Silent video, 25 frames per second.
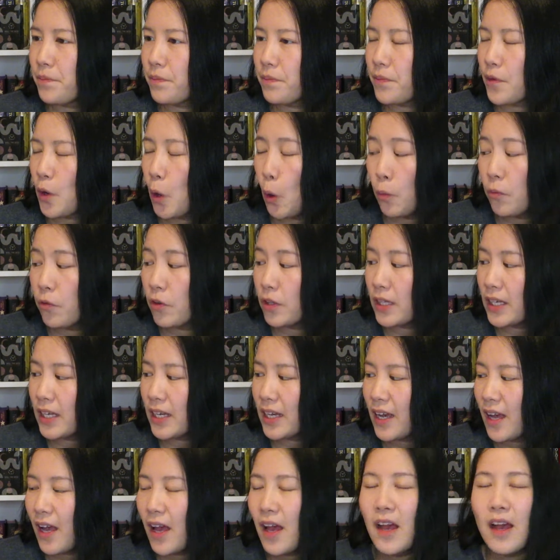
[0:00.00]

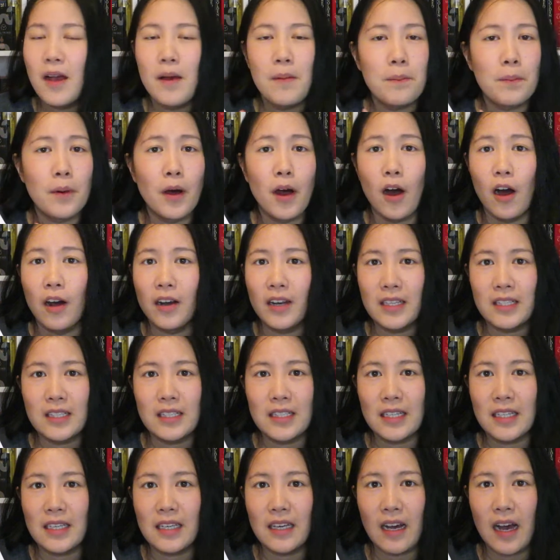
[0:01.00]
hopefully. But
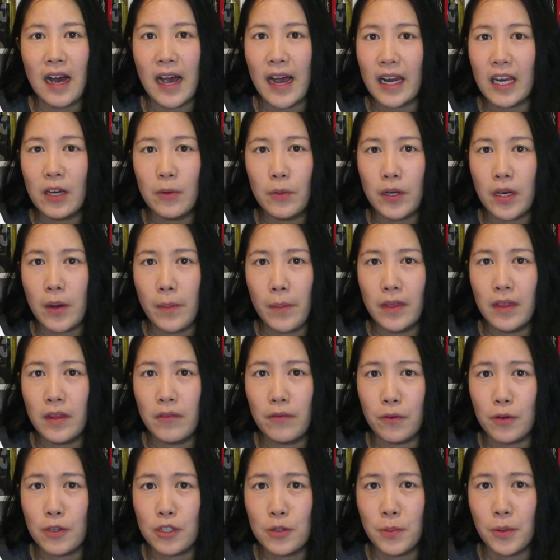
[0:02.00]
honestly, highly recommend the
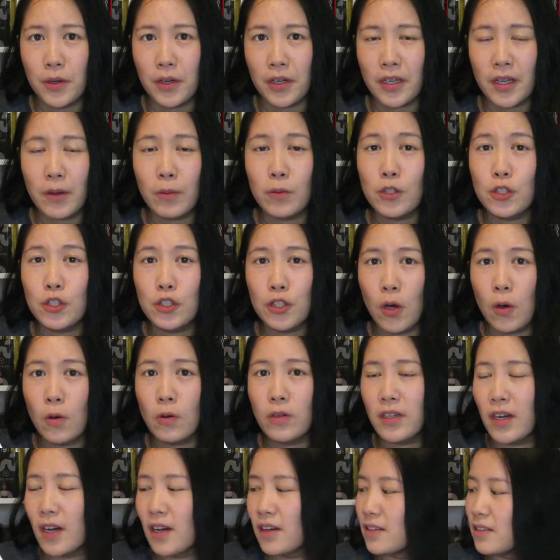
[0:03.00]
first book. It was so
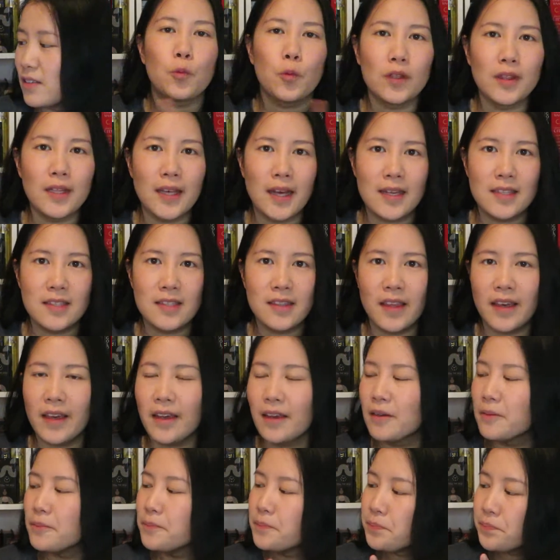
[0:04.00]
good. One last
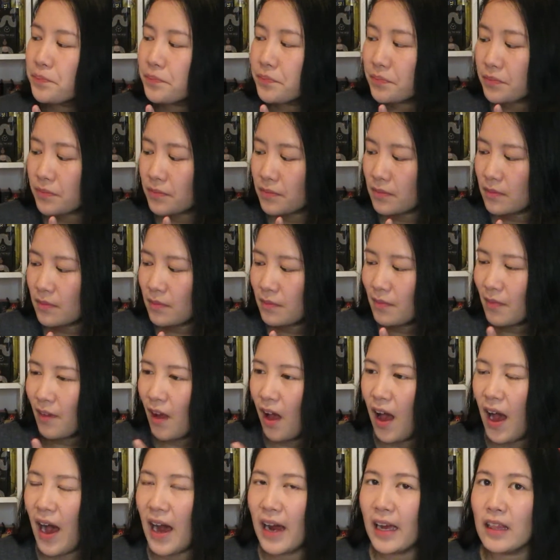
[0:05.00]
thing,
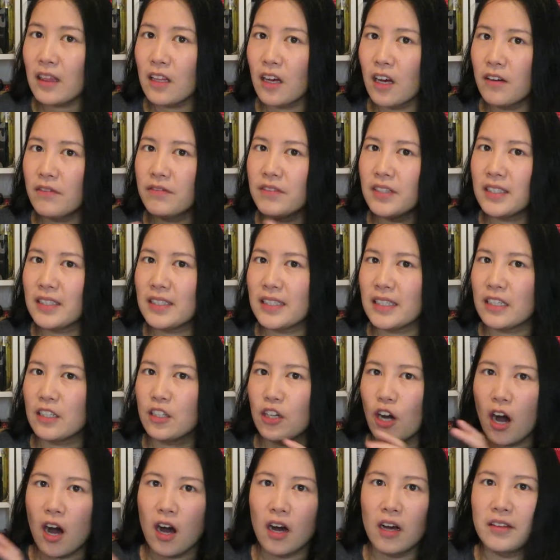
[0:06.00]
I loved the
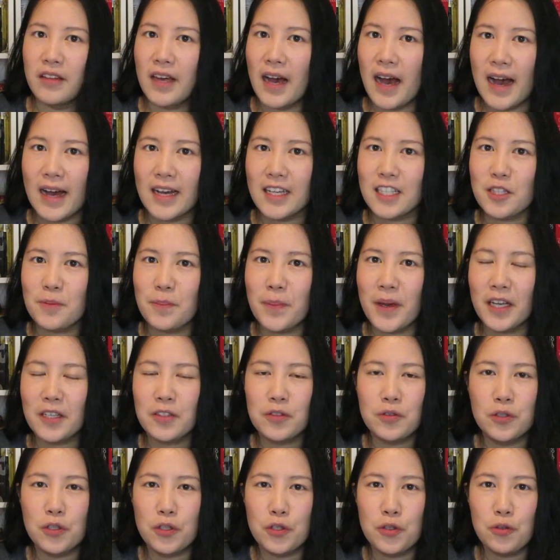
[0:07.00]
god aspect
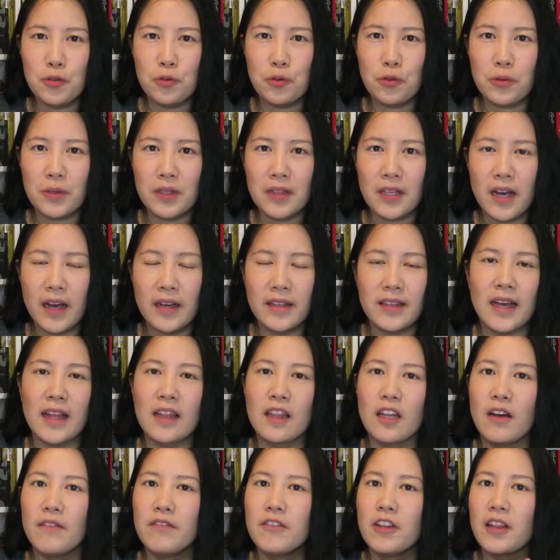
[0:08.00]
to the storyline. I
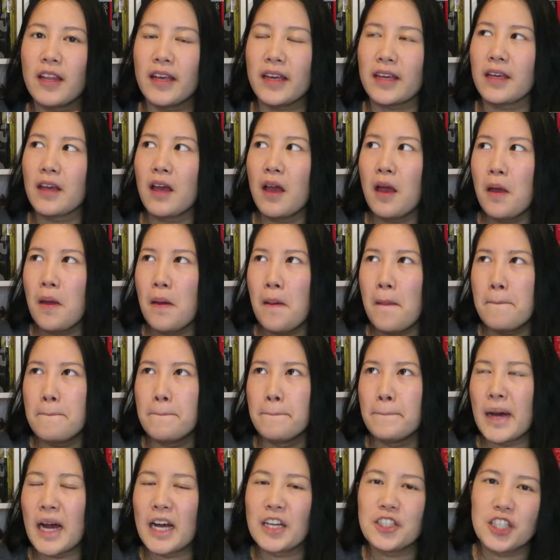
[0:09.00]
love the like
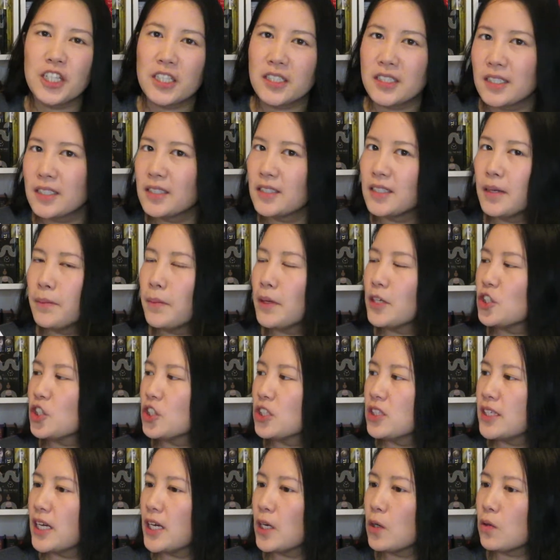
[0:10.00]
magic system, I should
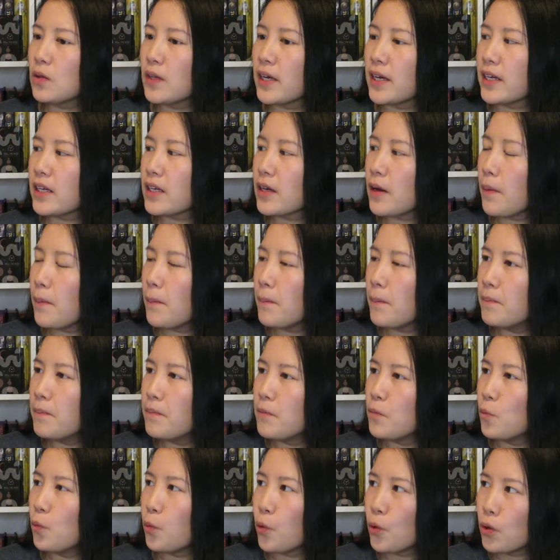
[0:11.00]
say, or like
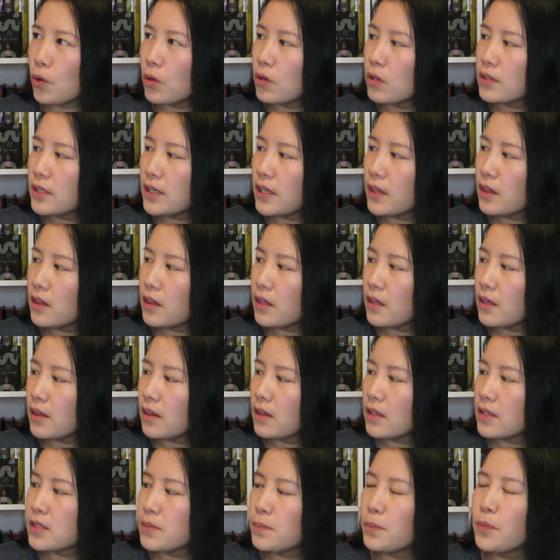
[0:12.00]
world in
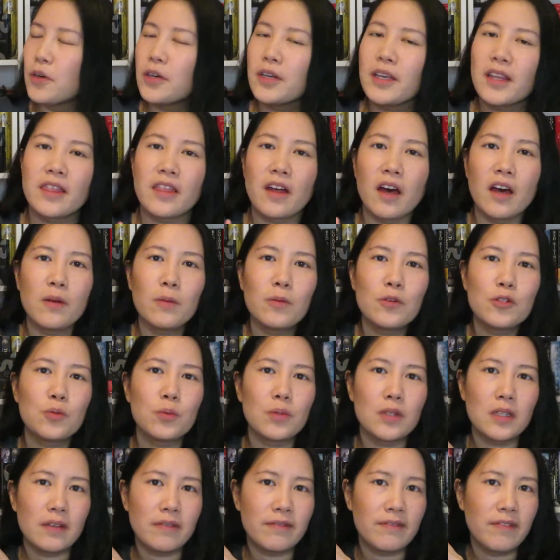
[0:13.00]
this book. I thought it was
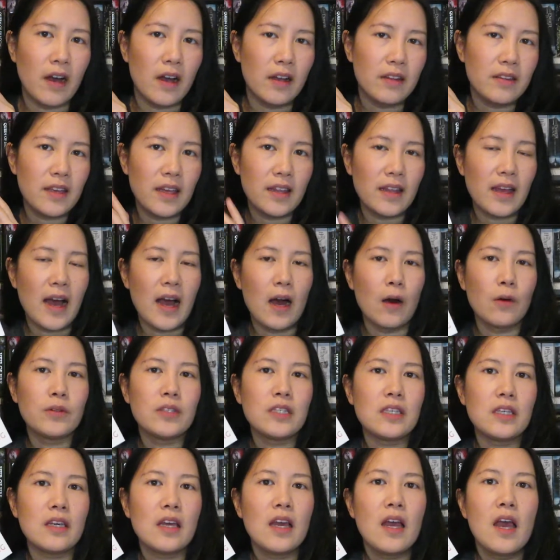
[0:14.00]
really fun, and how
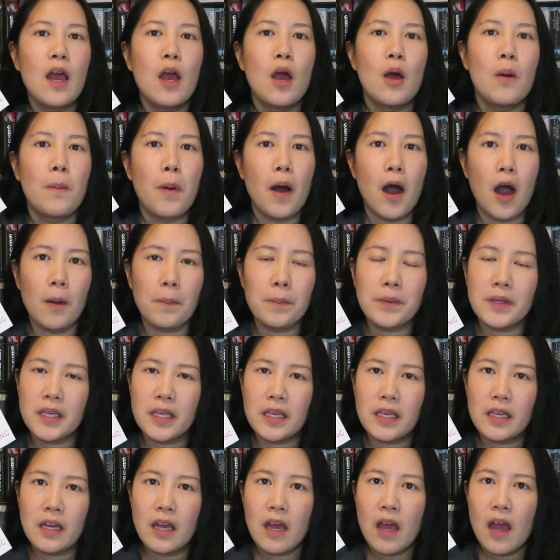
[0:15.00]
the
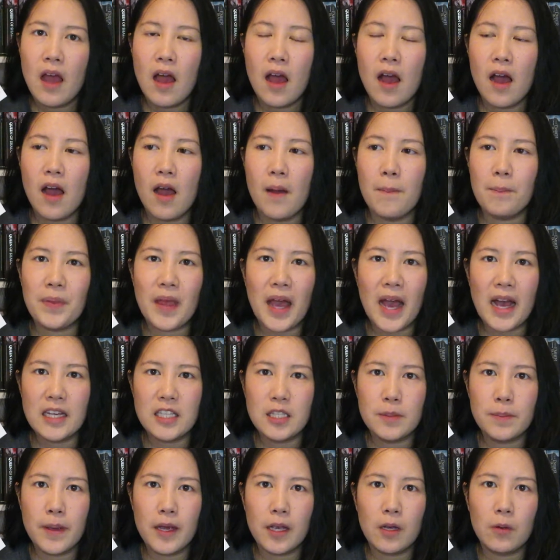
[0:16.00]
poppy
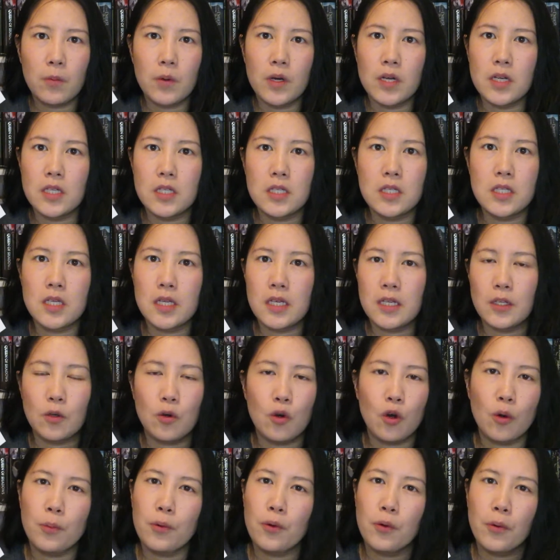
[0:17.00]
aspect was
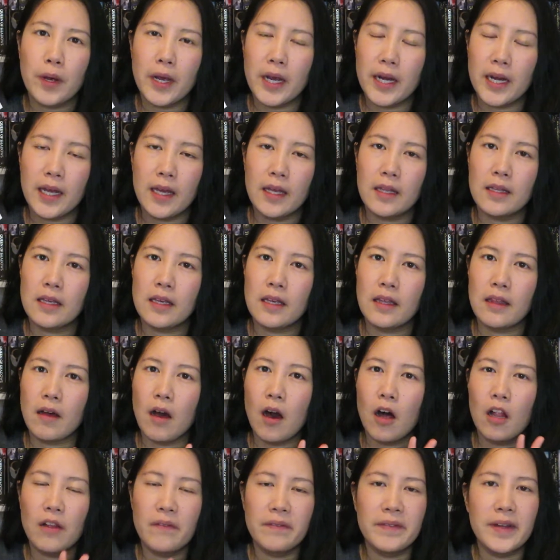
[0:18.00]
incorporated in
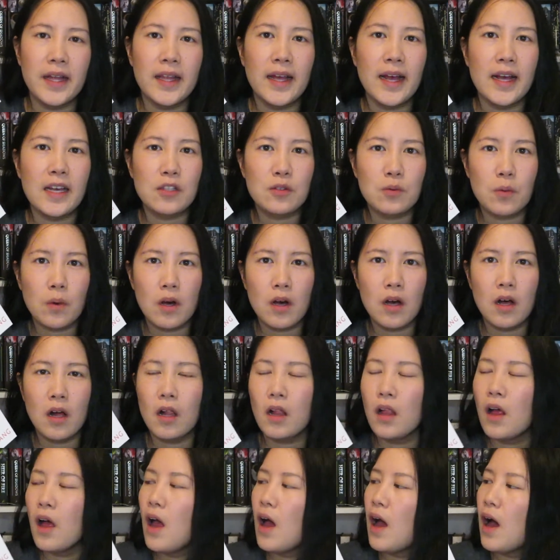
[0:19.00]
all of that as
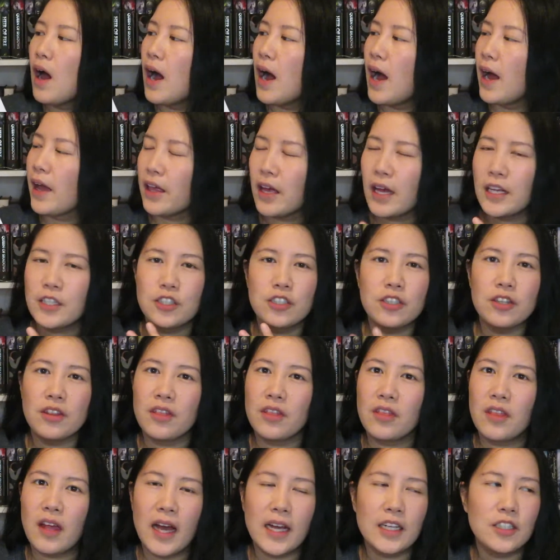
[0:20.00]
well.
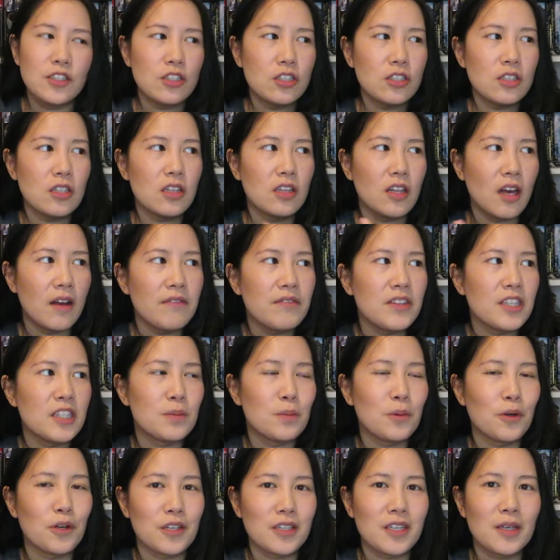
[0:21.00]
I just love this
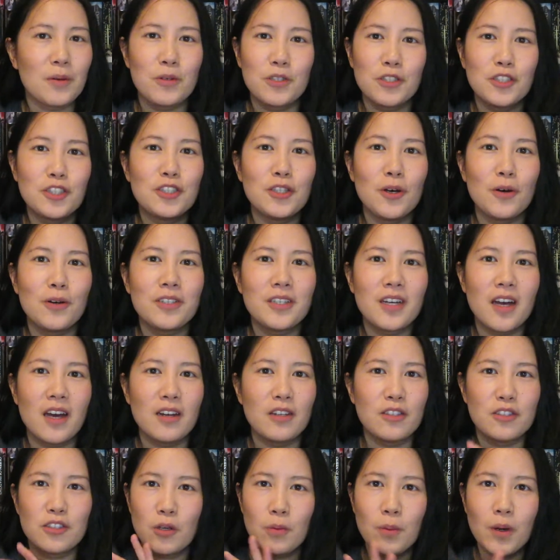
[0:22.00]
book. It was so
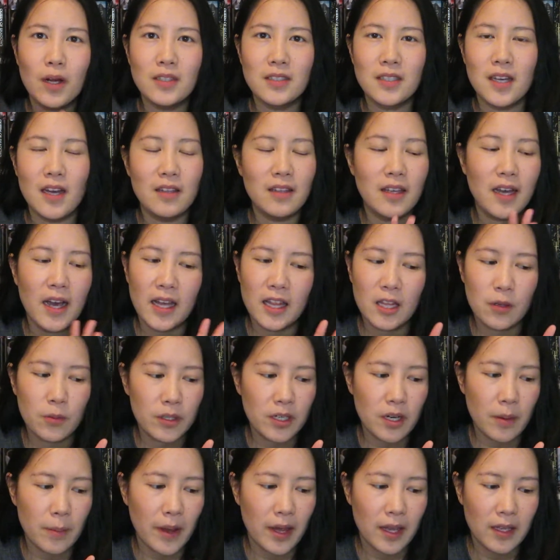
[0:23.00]
good, so well done. Highly
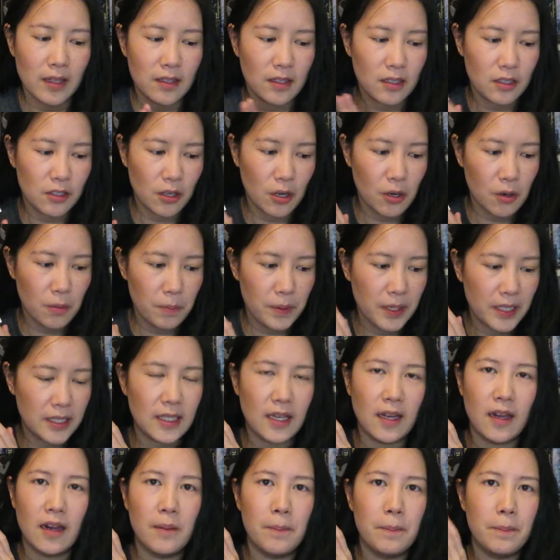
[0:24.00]
recommend. Go pick
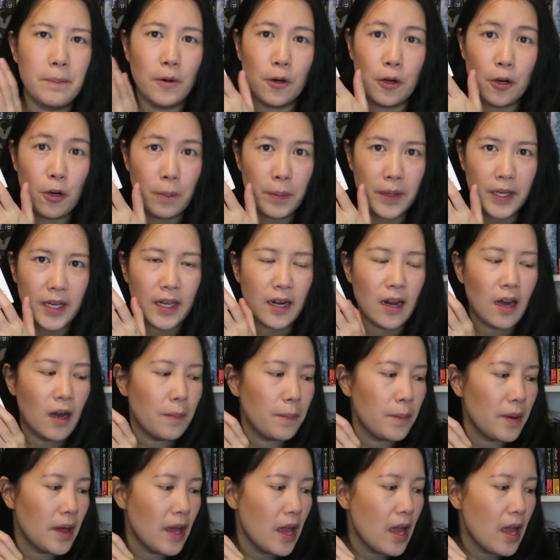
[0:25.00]
it up.